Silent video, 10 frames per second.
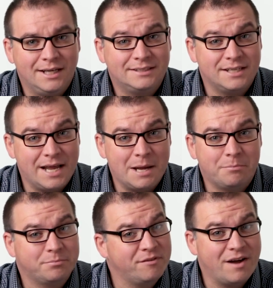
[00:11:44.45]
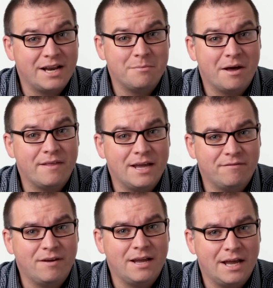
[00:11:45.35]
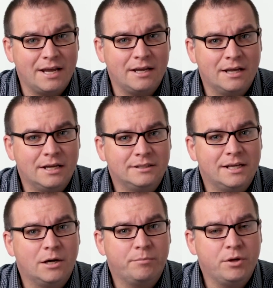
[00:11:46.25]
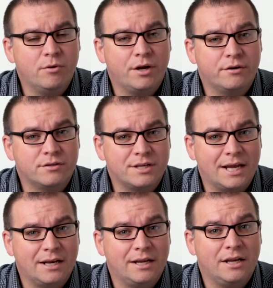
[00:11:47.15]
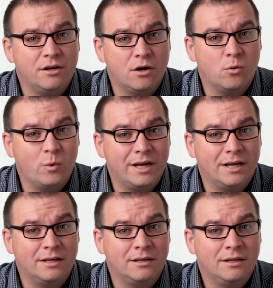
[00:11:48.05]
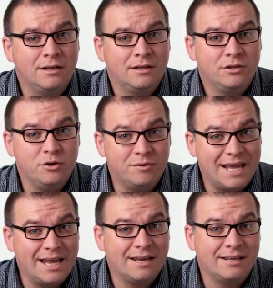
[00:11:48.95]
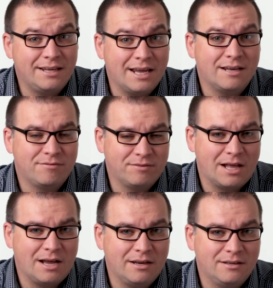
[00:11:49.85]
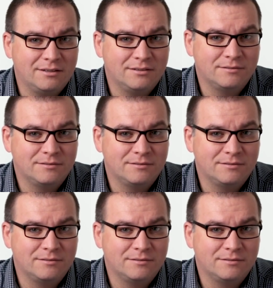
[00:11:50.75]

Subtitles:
It's an app provided by the FAA to help you understand and know when you can and can't fly.